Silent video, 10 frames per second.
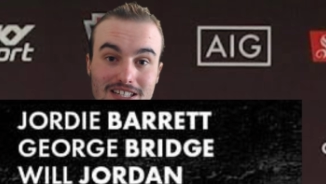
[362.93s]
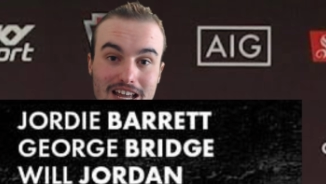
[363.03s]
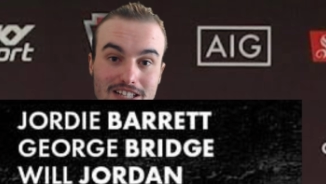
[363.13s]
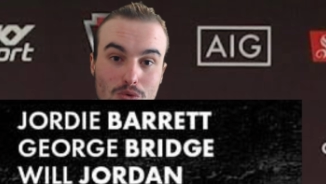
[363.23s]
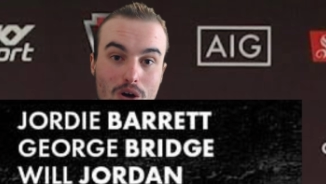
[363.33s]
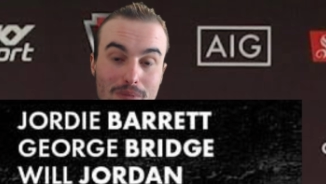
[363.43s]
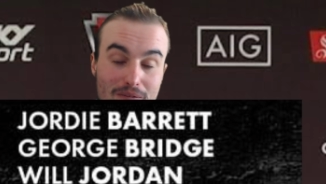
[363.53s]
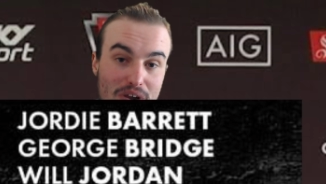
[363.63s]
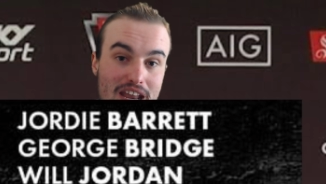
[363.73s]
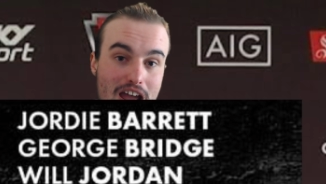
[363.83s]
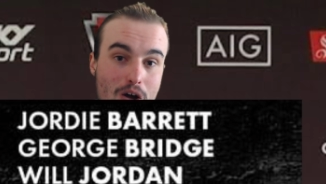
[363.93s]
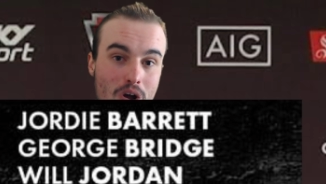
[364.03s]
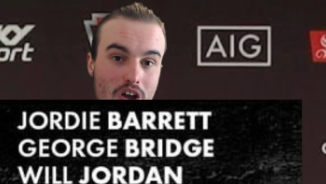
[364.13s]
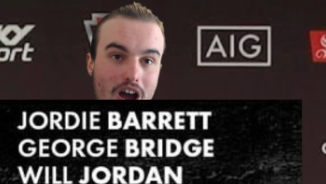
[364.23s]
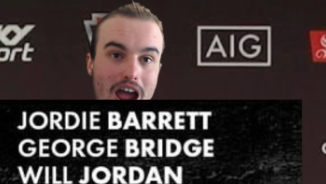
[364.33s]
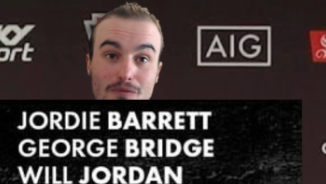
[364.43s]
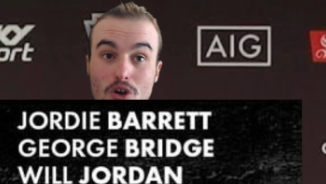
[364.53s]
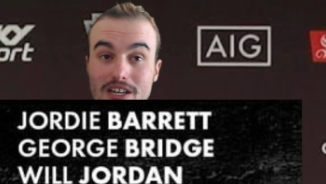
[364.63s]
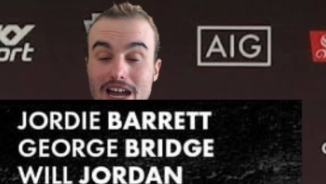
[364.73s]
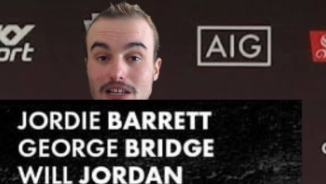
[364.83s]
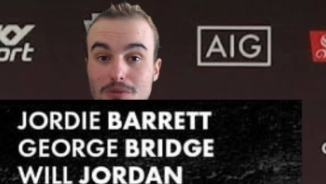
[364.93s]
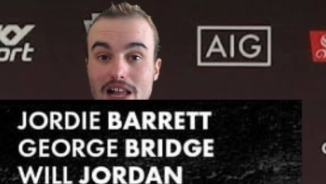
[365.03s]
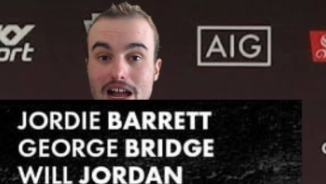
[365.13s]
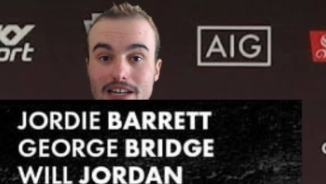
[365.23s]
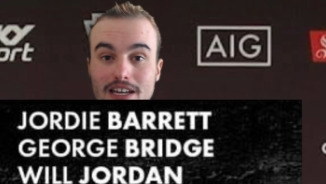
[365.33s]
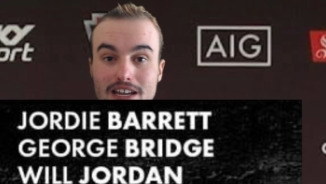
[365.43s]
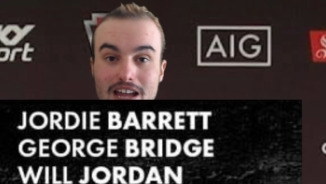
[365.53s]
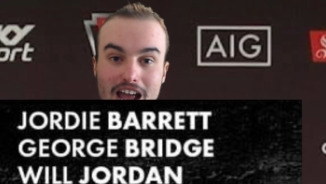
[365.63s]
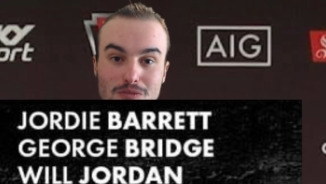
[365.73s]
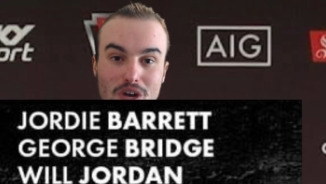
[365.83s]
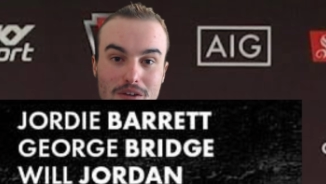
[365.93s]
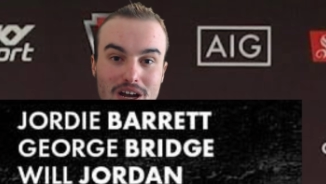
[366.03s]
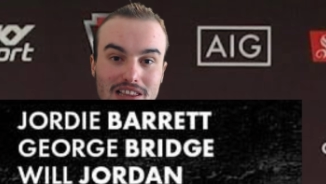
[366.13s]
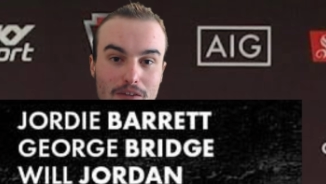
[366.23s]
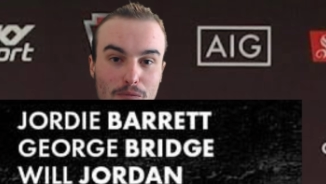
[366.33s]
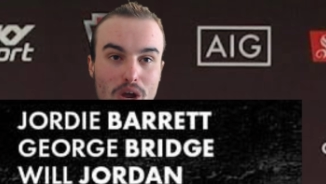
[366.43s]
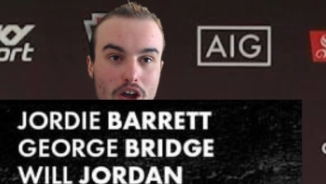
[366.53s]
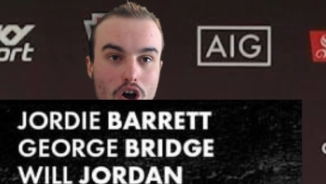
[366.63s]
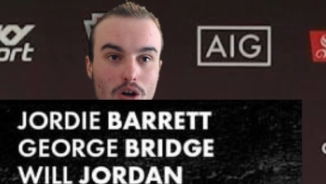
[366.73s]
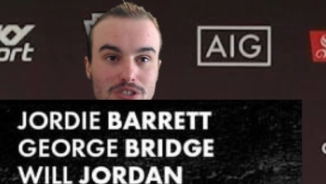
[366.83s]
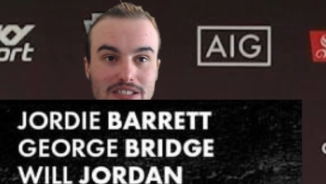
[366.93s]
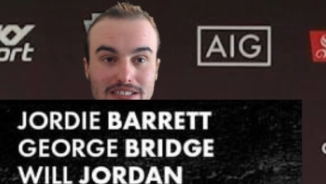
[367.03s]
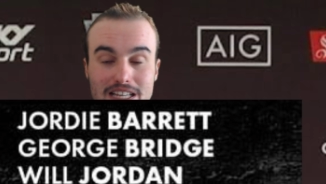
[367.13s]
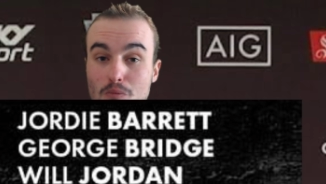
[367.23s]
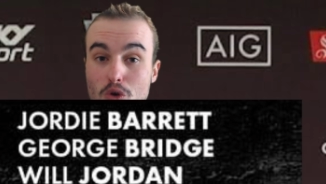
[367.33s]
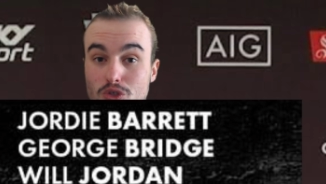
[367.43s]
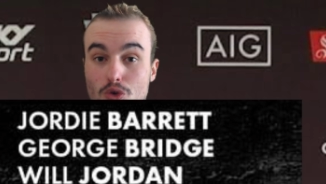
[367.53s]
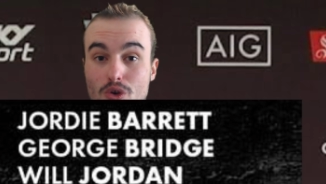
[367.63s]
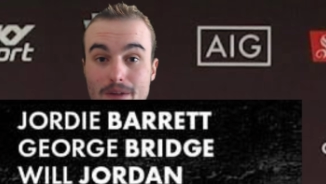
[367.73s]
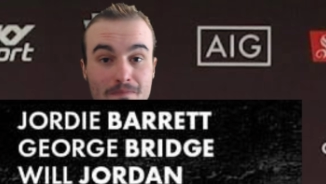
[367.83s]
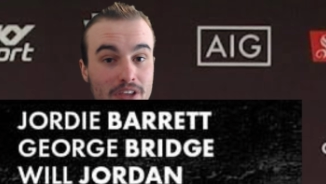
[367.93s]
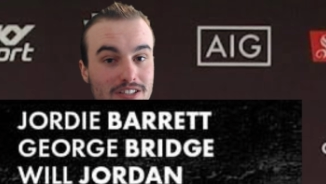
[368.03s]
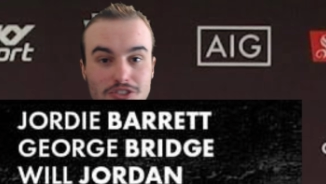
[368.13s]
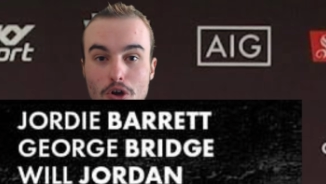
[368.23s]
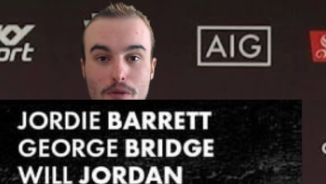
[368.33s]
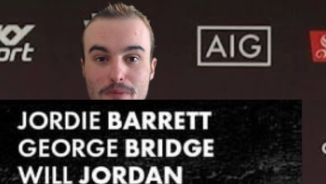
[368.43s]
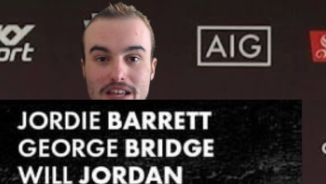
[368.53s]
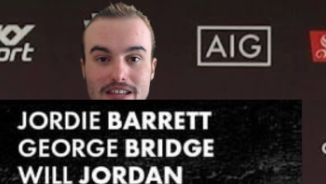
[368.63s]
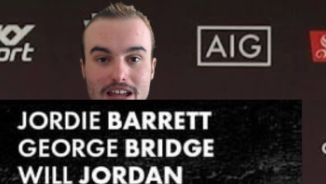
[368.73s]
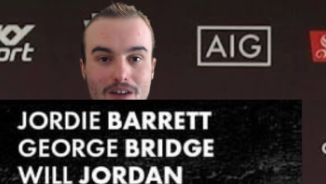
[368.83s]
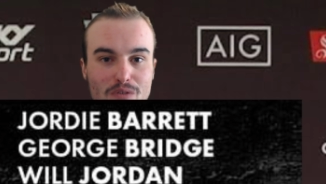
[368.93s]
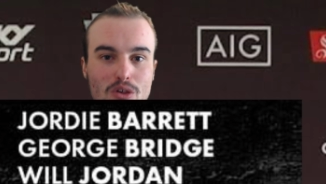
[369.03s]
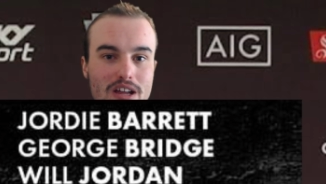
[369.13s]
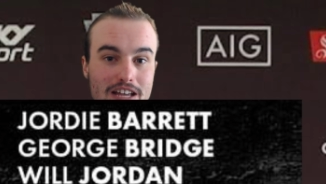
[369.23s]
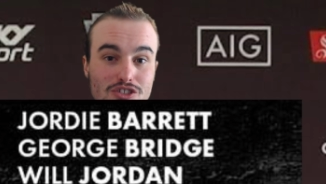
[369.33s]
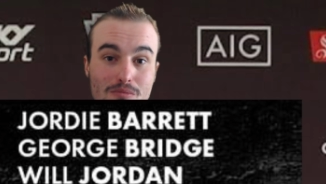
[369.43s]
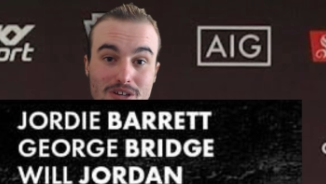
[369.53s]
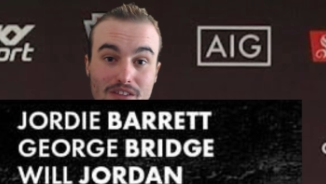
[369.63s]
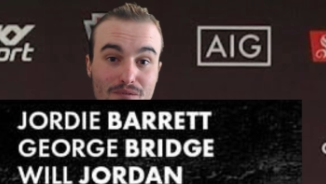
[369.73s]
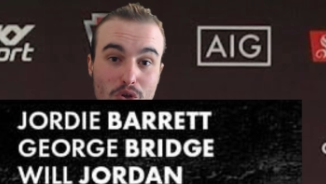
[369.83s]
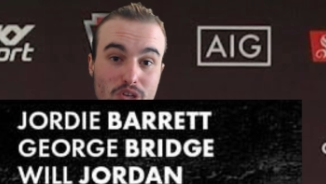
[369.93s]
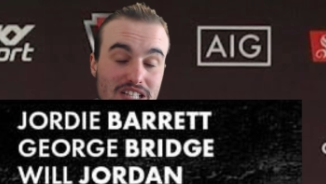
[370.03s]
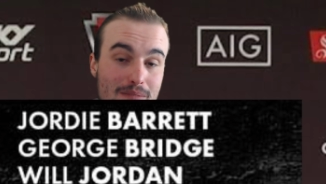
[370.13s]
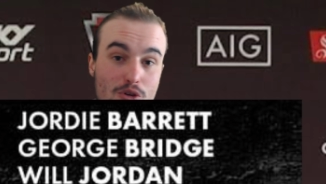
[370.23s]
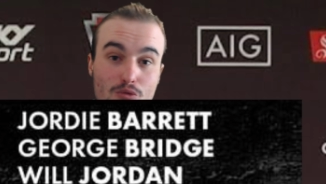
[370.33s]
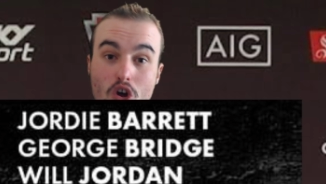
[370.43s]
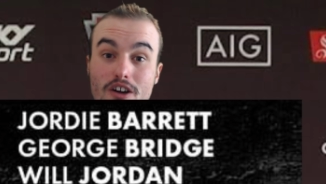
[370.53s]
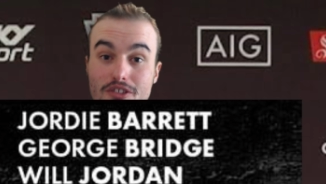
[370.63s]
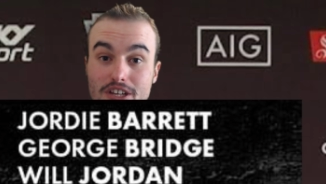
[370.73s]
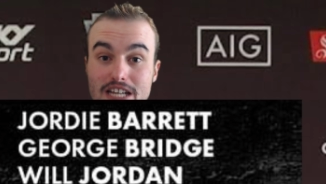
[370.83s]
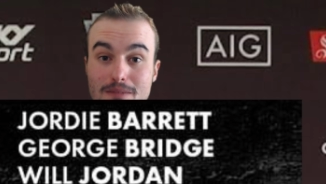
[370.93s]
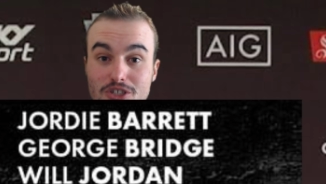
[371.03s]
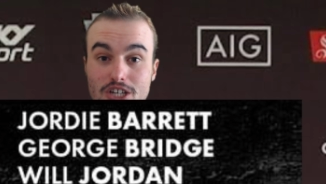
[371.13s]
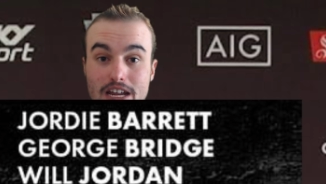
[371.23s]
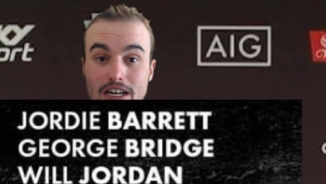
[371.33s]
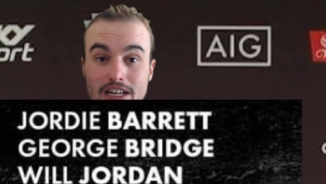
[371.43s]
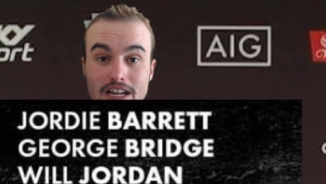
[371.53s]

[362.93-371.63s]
into that squad. But for now, I have got Caleb Clark as one of my left wing options. Then Will Jordan, it's got to be there. I feel like he's almost the first name you write on the team sheet